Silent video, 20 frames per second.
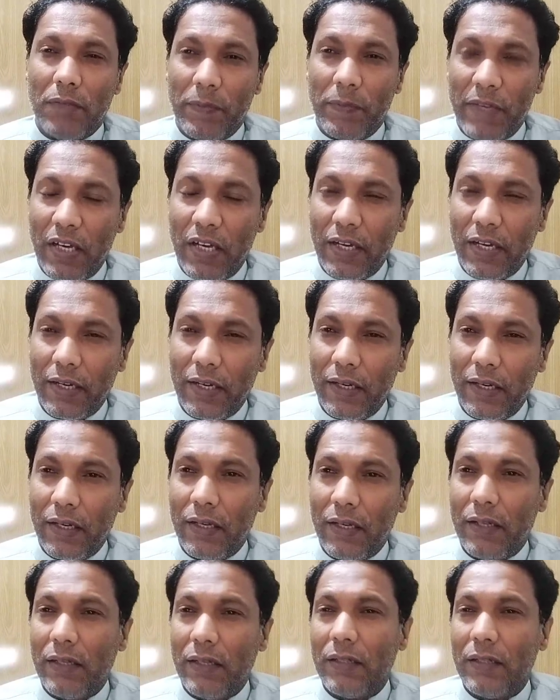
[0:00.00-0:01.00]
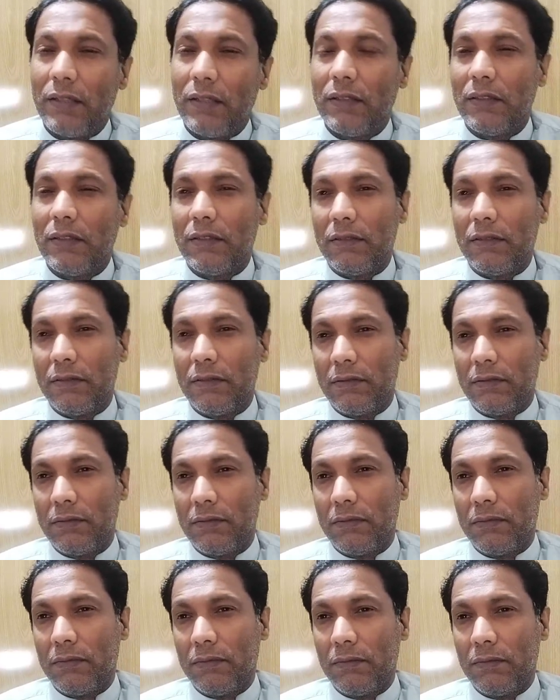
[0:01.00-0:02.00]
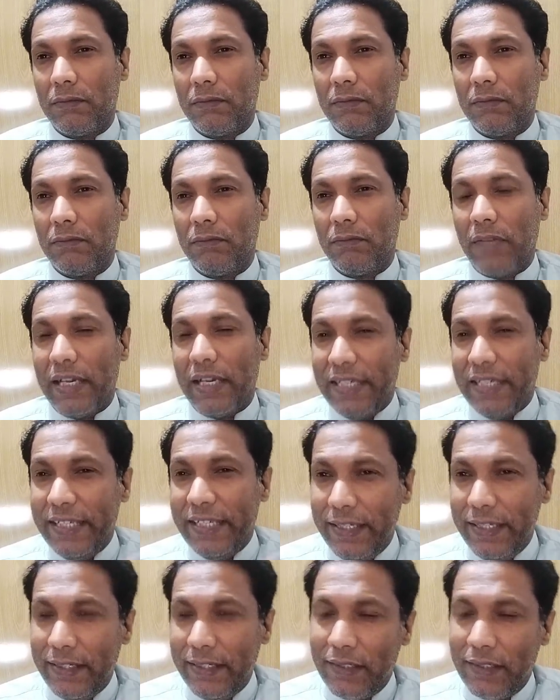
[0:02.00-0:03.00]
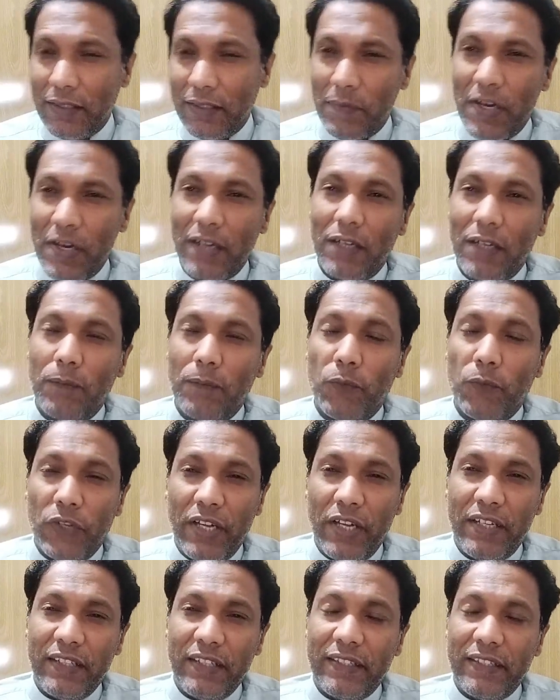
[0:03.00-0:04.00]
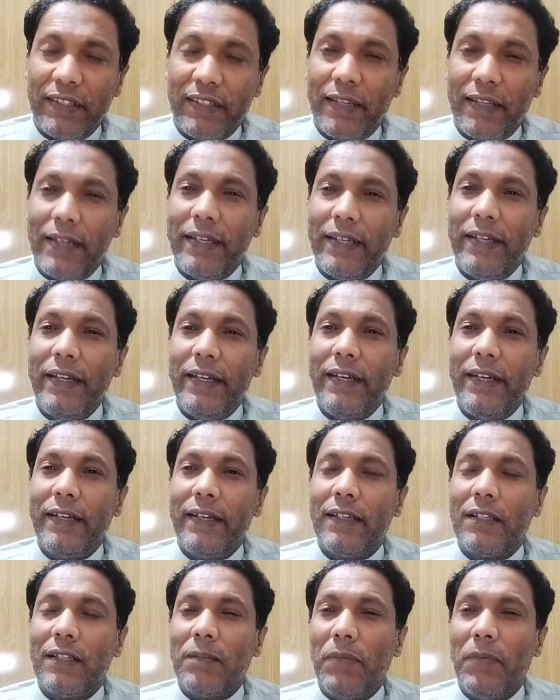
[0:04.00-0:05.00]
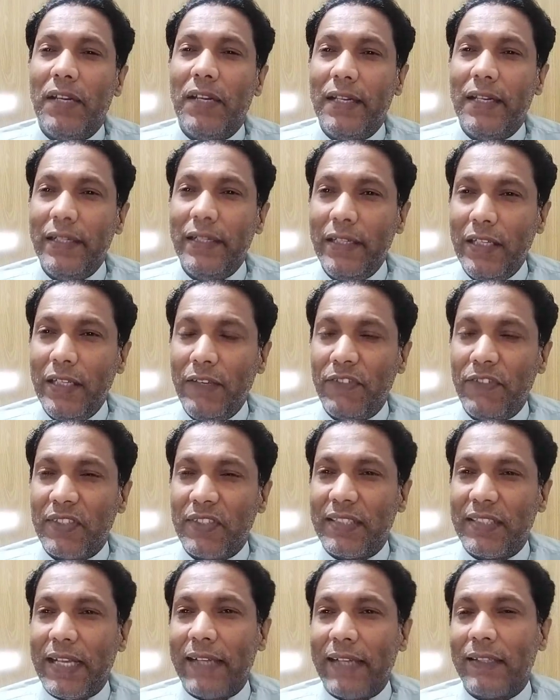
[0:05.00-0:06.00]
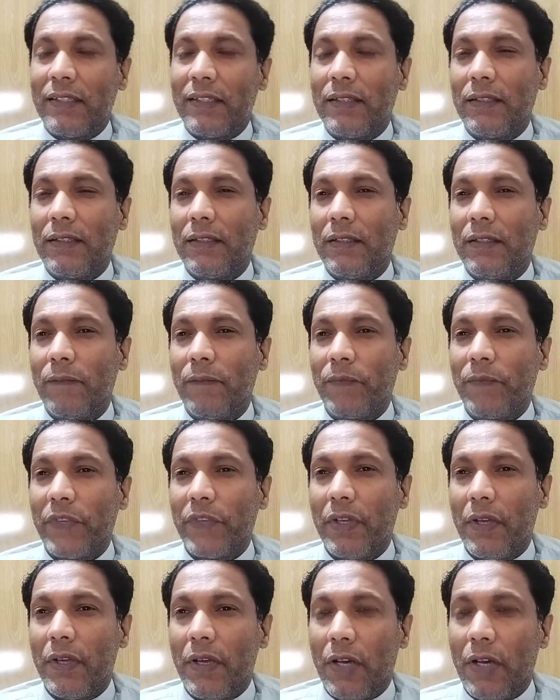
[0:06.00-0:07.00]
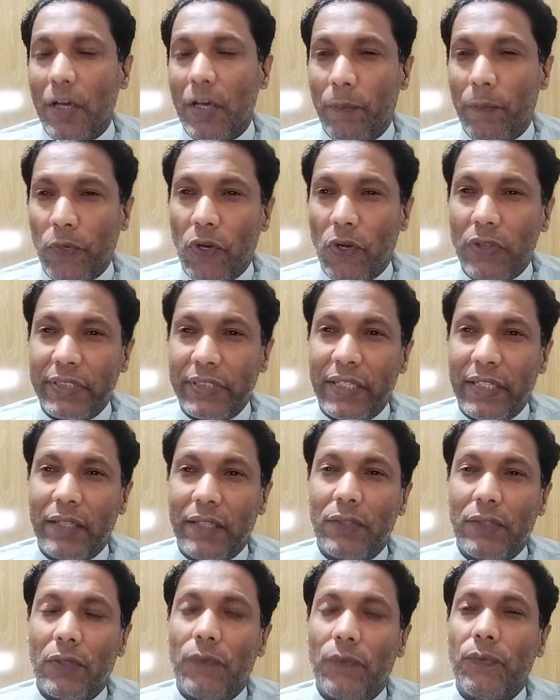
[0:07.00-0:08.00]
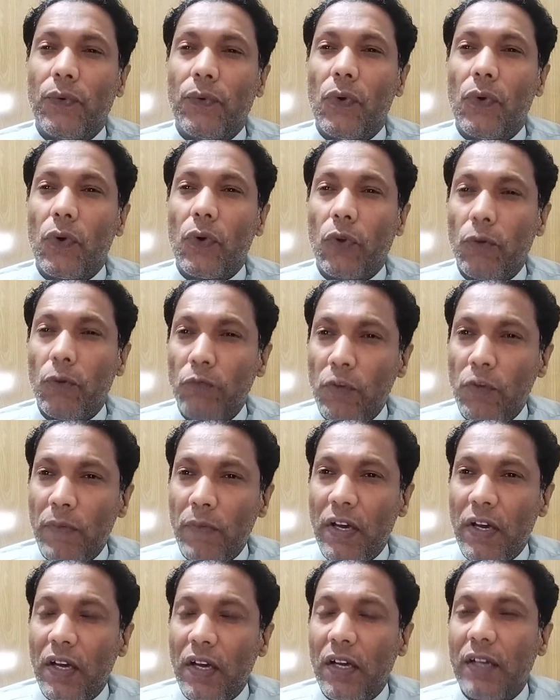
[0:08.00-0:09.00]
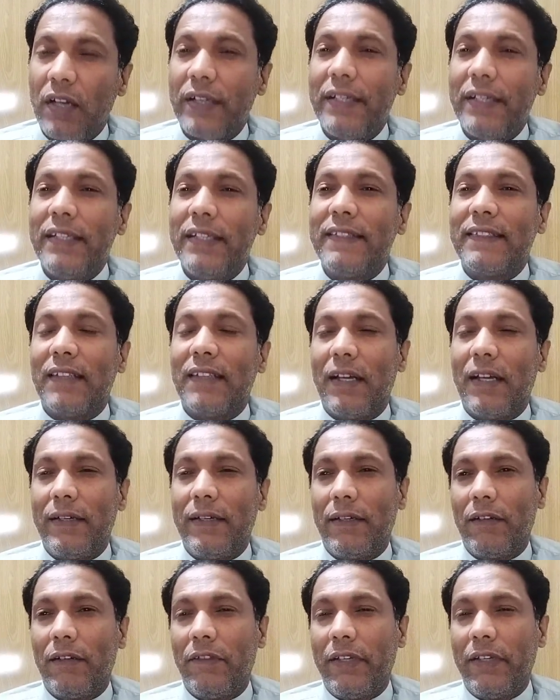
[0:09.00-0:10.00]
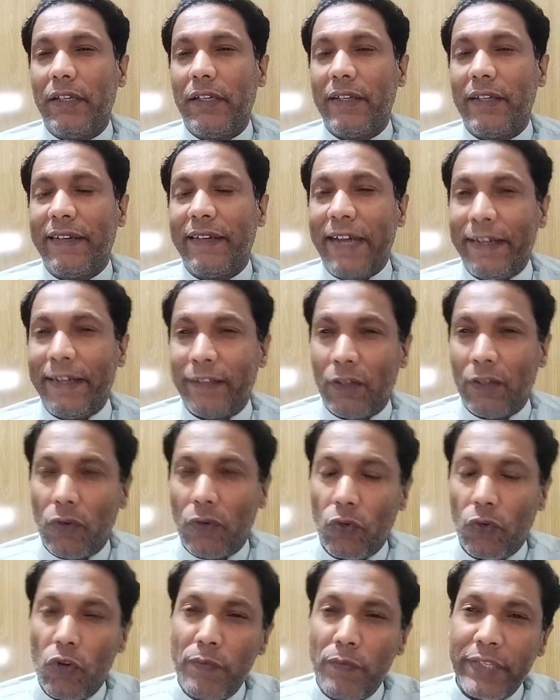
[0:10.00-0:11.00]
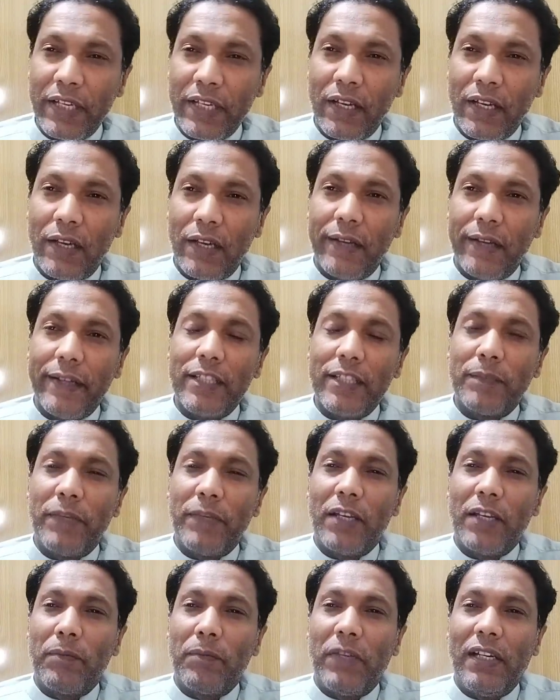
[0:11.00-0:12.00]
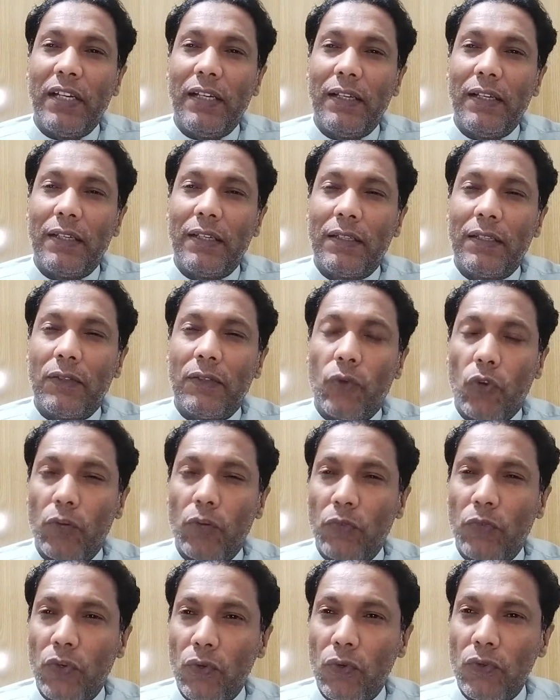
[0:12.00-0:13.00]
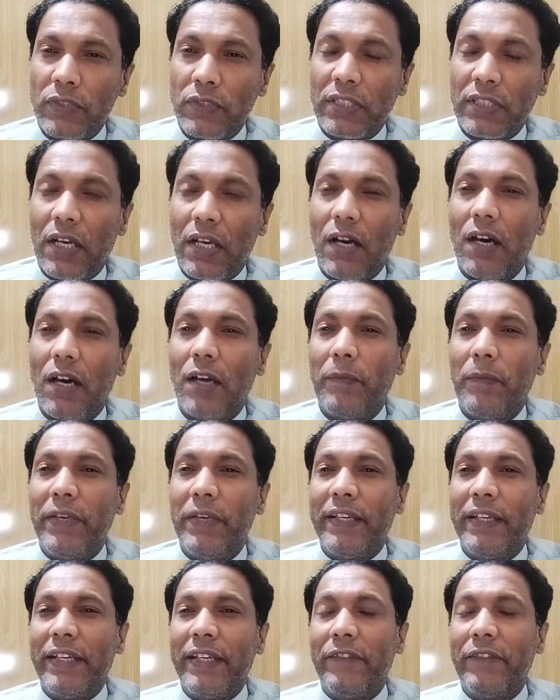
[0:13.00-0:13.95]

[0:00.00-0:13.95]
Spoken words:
Amhara elite, Amhara political elite believes that a project of Oromoma is underway. Greater Oromia is being built. Oromos are being